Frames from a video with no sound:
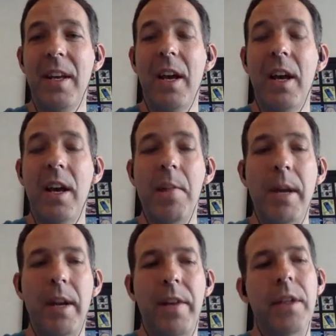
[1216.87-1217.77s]

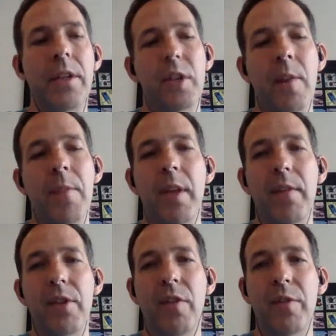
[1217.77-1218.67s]
And I think the same thing for
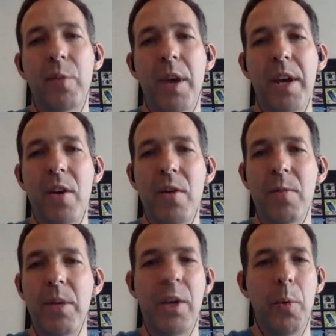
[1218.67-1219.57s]
software. If
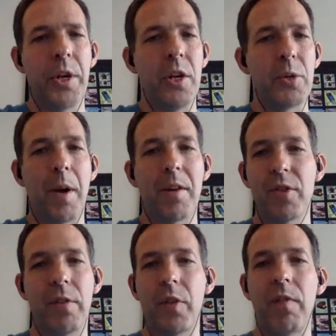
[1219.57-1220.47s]
we don't want to use
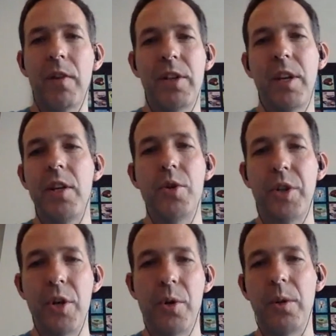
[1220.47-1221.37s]
Microsoft Office, then use
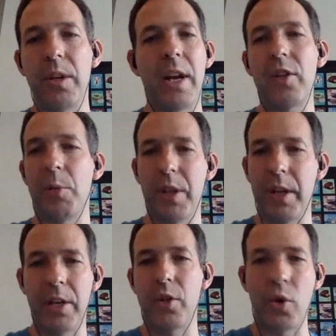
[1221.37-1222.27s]
Google, and actually they
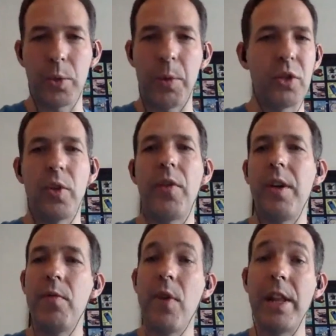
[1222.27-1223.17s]
can talk to each other, and
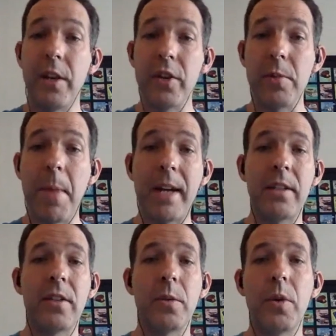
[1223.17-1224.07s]
it really doesn't matter
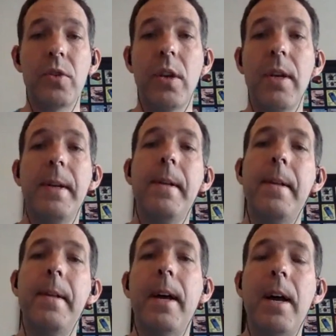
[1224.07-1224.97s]
to us.
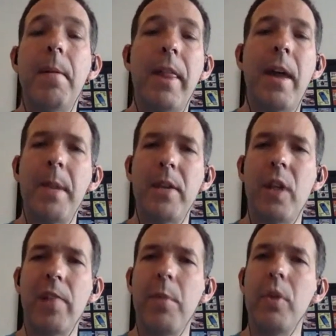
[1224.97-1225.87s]
And that makes
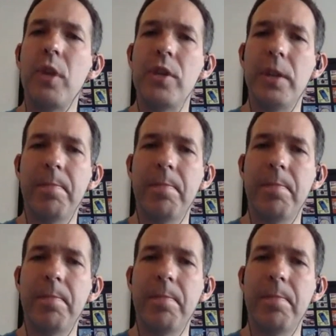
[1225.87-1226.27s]
life much easier.